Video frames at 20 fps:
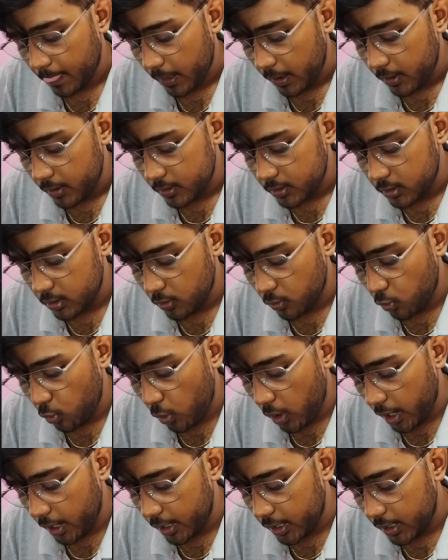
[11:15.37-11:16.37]
So
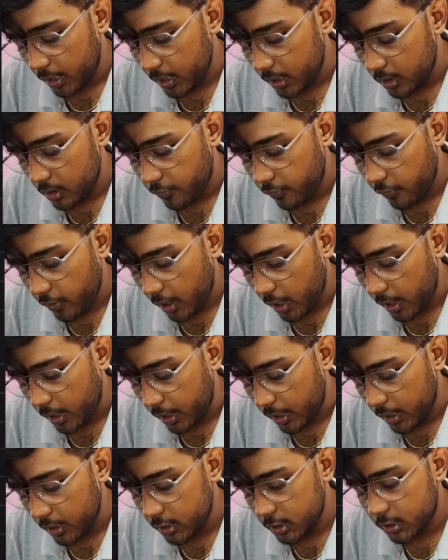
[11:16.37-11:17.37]
while
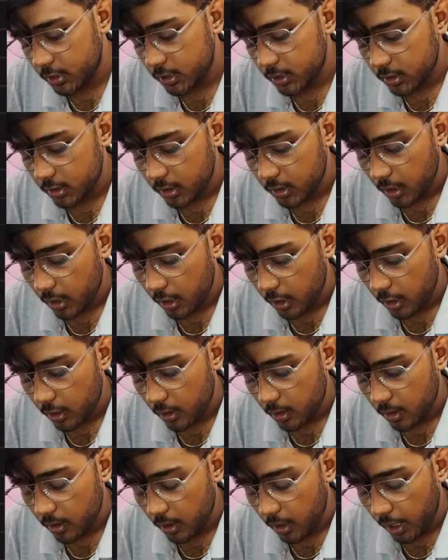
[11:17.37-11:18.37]
fast
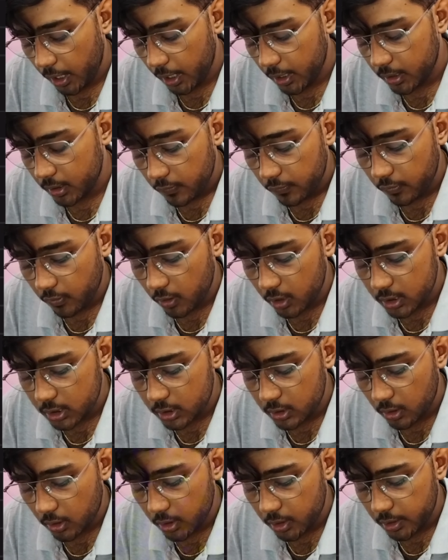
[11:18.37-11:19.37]
and fast
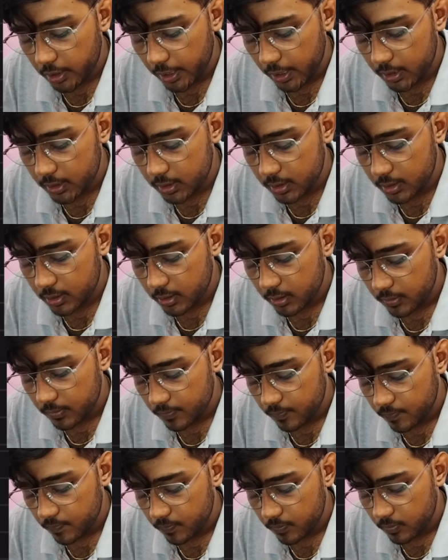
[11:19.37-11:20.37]
dot next.
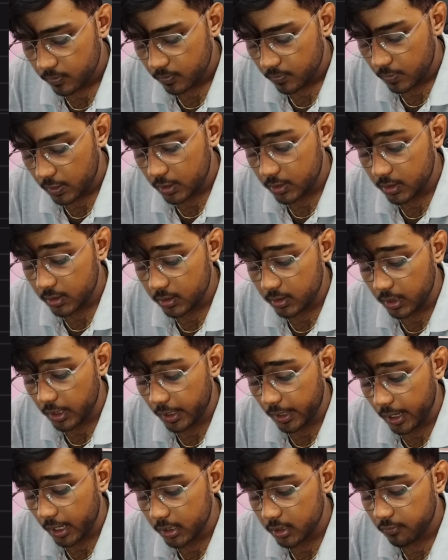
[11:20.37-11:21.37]
This is the
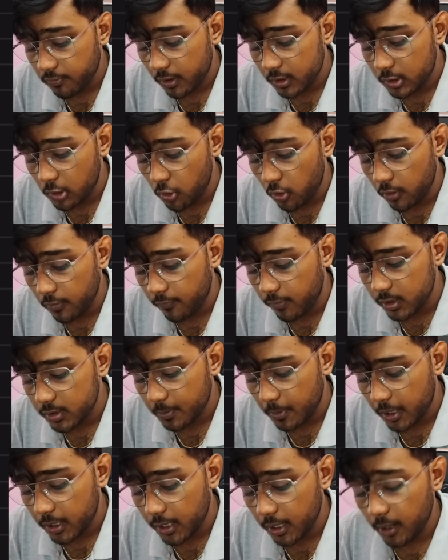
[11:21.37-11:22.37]
case for slow and fast
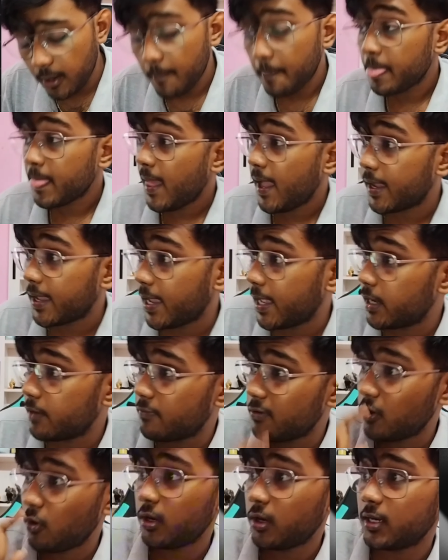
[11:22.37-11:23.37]
pointer. Again, if you
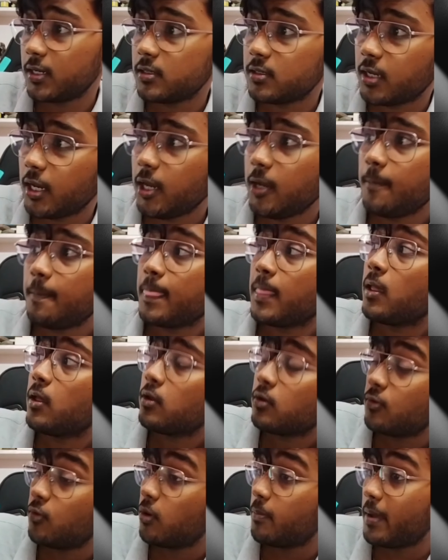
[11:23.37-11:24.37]
don't understand,
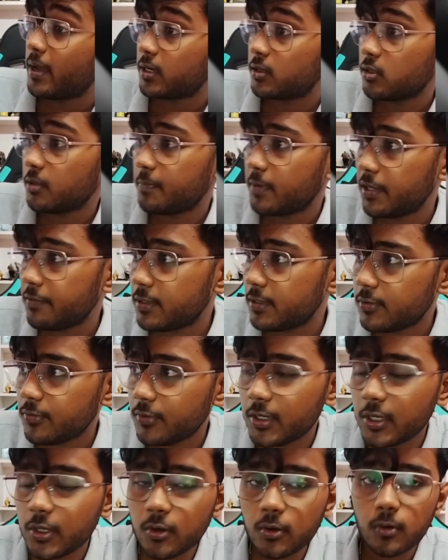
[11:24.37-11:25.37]
go back to the previous
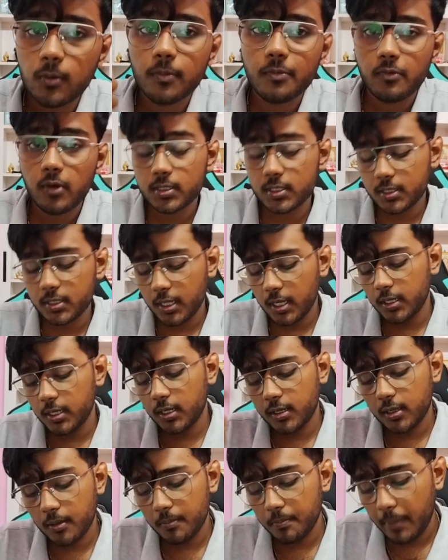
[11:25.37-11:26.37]
video, watch that and
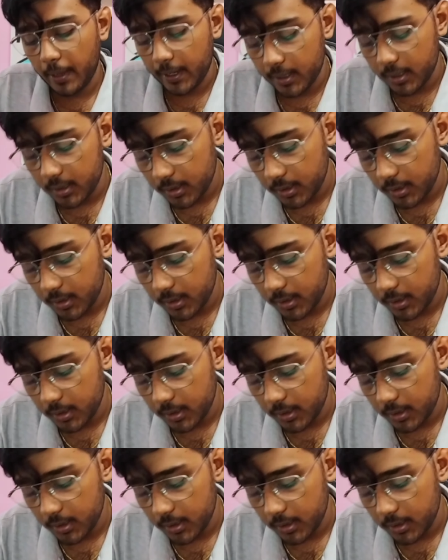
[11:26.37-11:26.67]
come back.